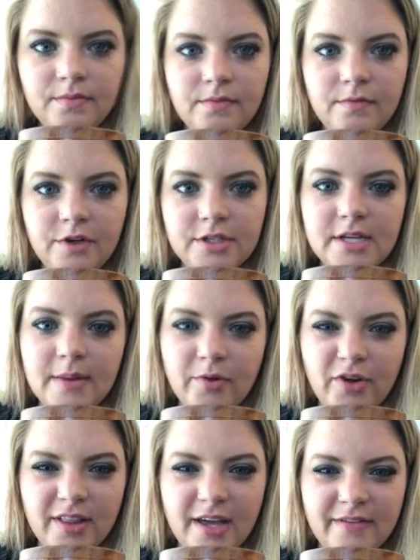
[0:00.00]
First time
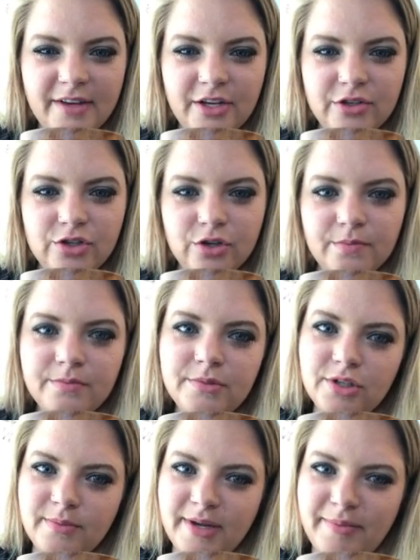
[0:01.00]
going live on YouTube.
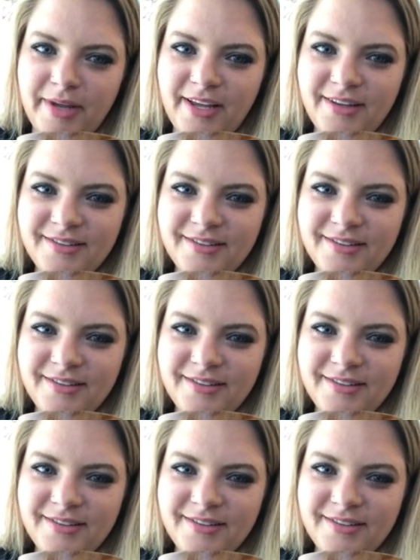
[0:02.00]
Don't mind me.